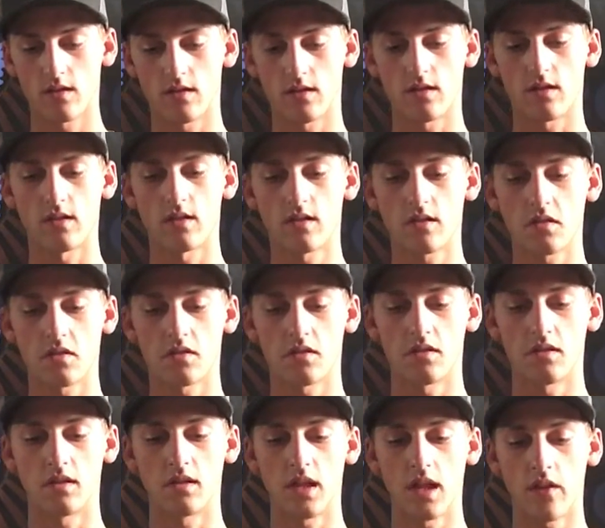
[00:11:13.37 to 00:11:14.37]
So this is
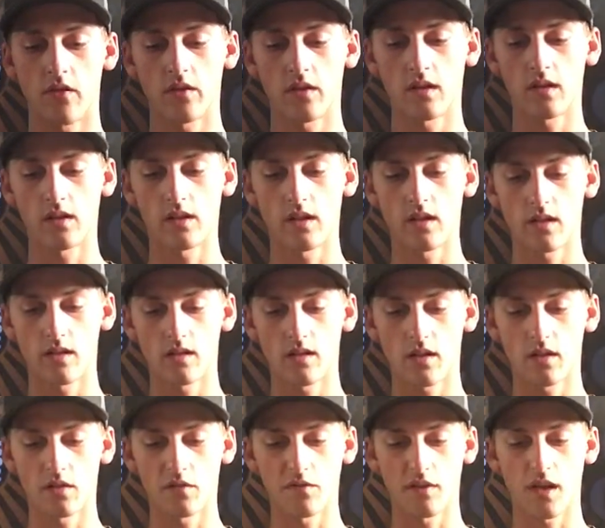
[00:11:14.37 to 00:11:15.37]
definitely
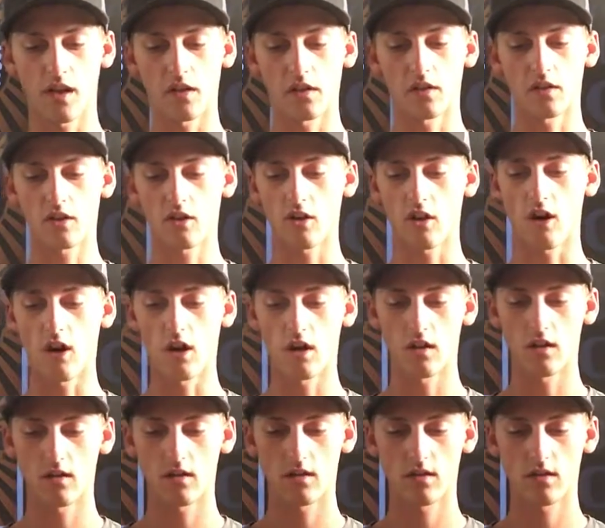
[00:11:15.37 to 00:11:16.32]
signifying a craw.